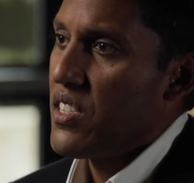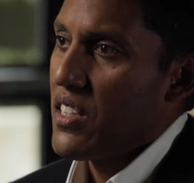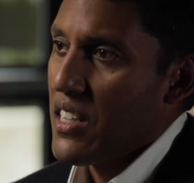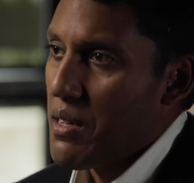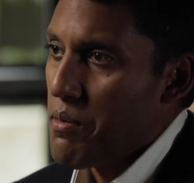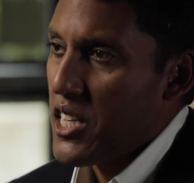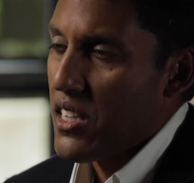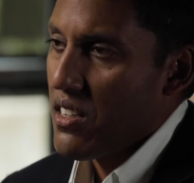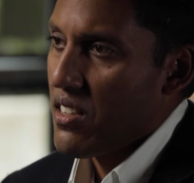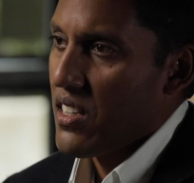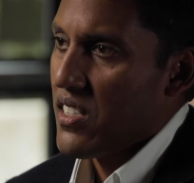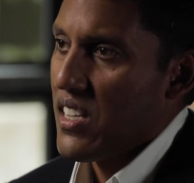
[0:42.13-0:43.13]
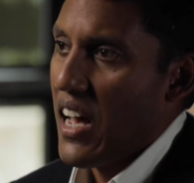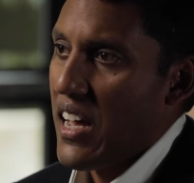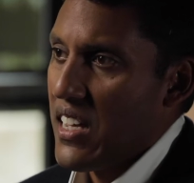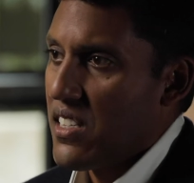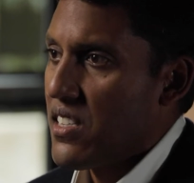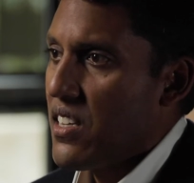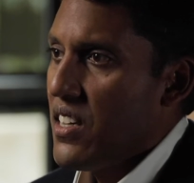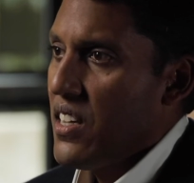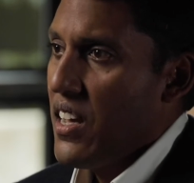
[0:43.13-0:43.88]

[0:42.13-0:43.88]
to limit the size